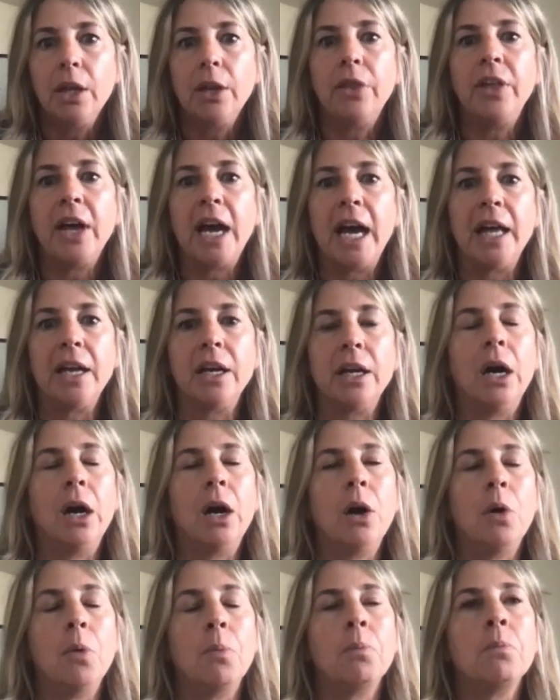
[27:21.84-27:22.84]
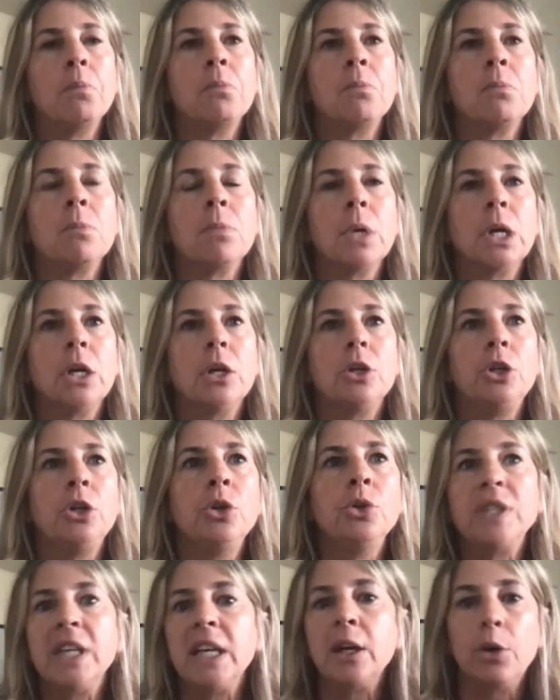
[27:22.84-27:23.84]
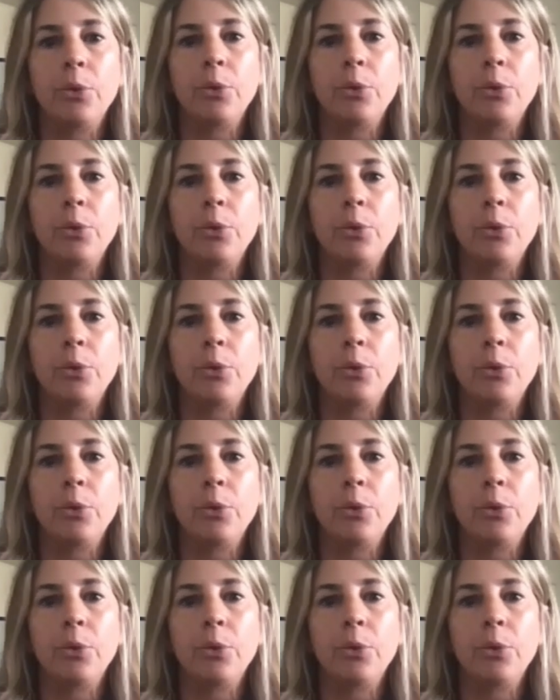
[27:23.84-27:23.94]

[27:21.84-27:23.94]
that. Um, using